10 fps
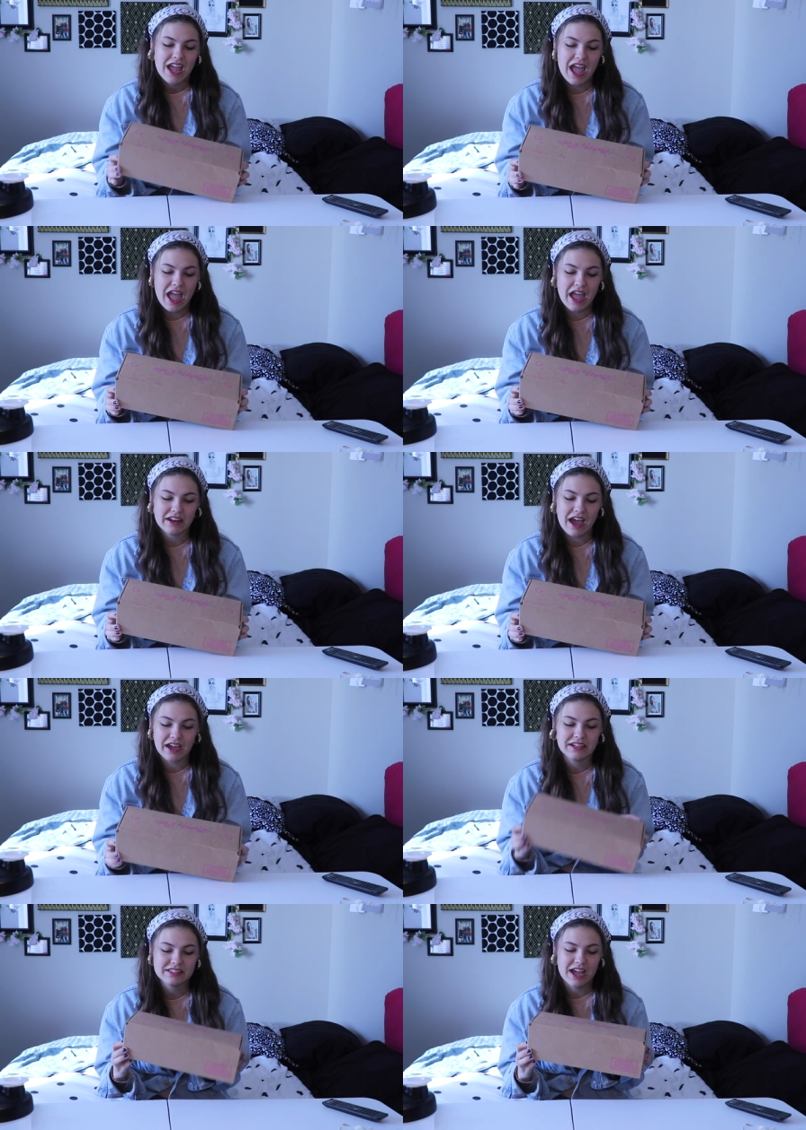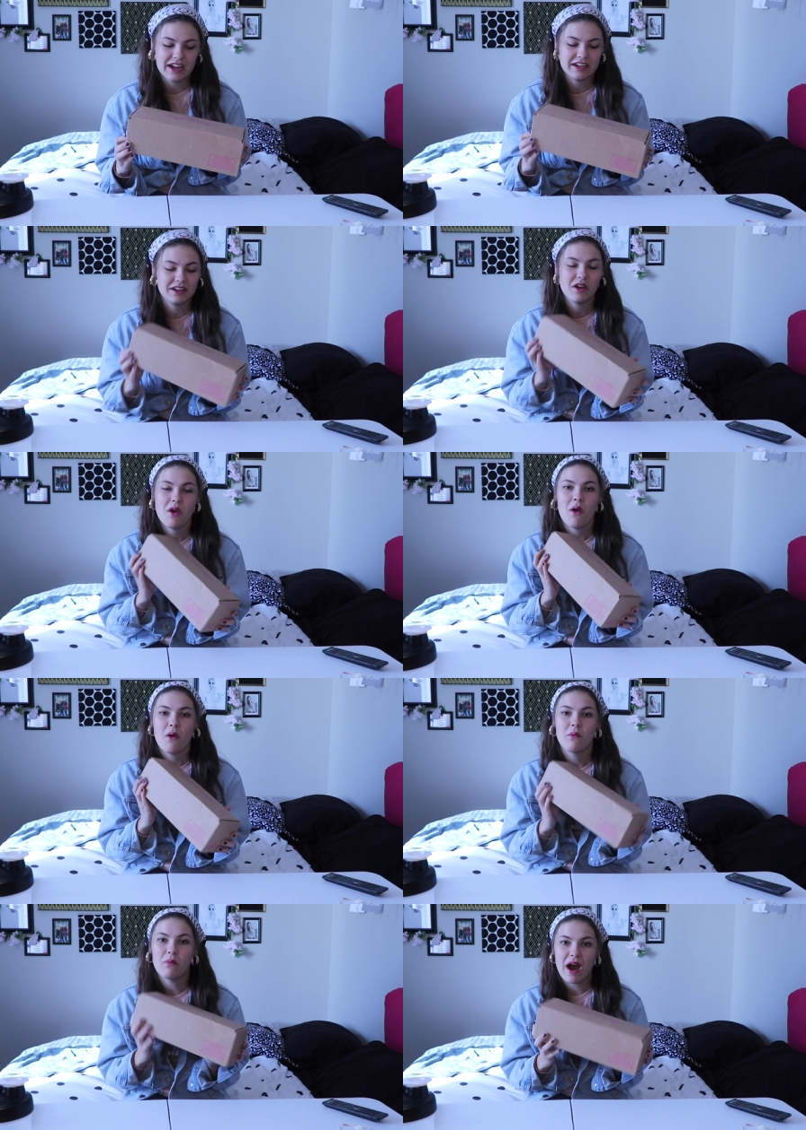And I decided
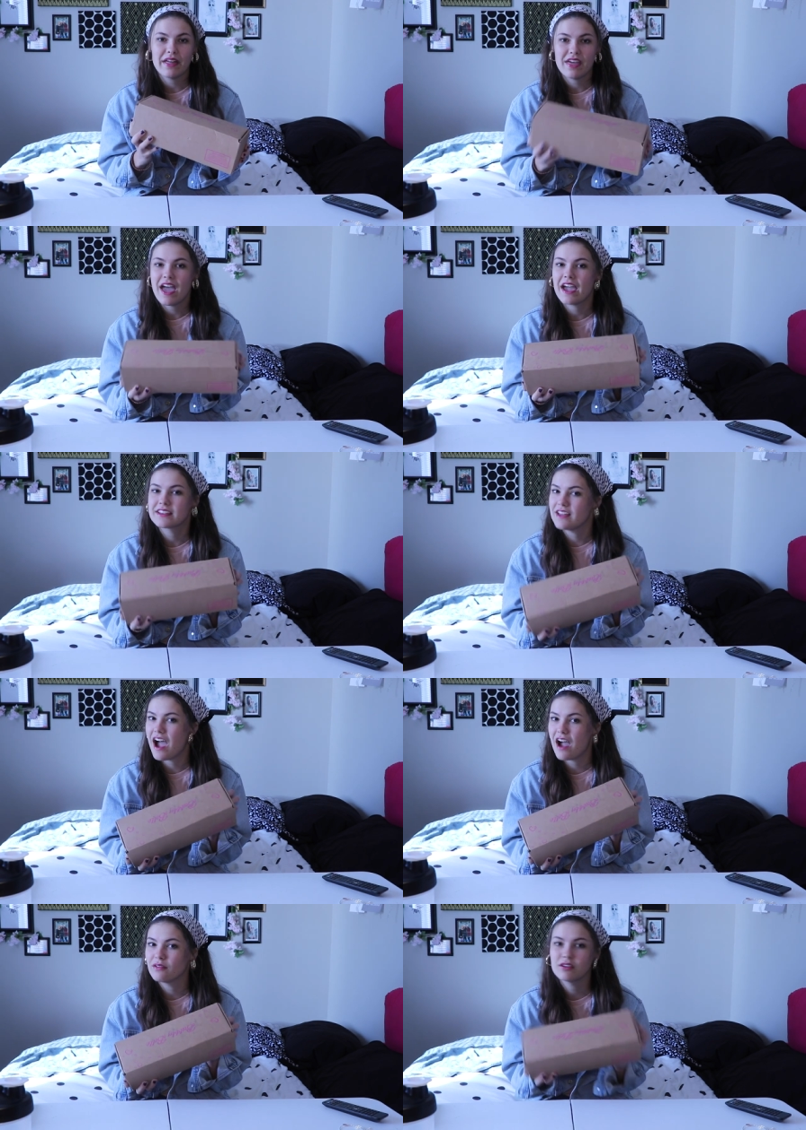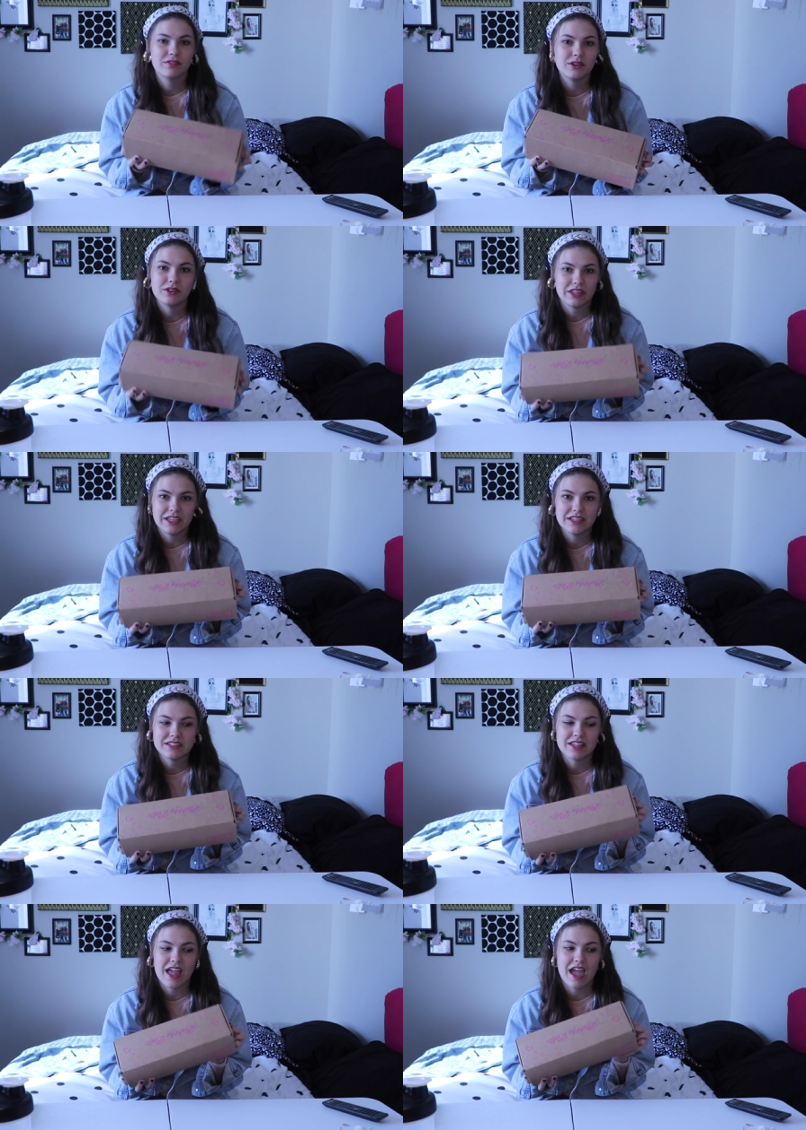why the heck not review
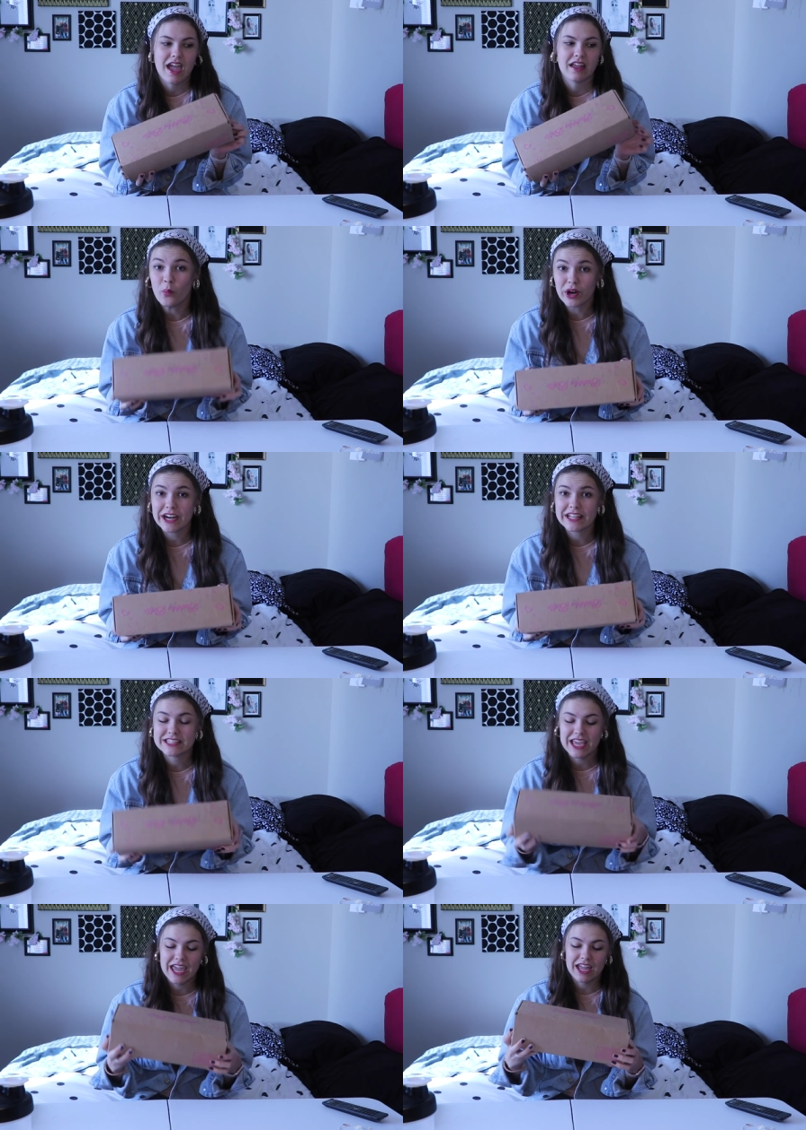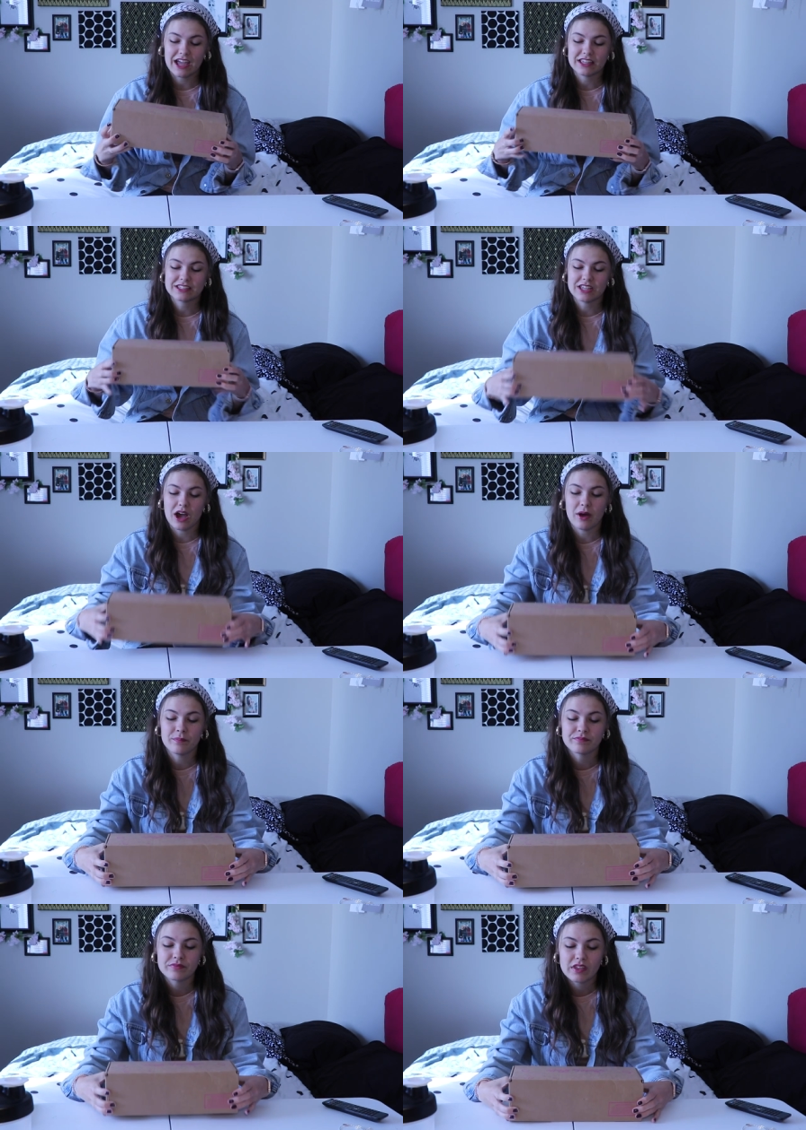these and we're gonna take some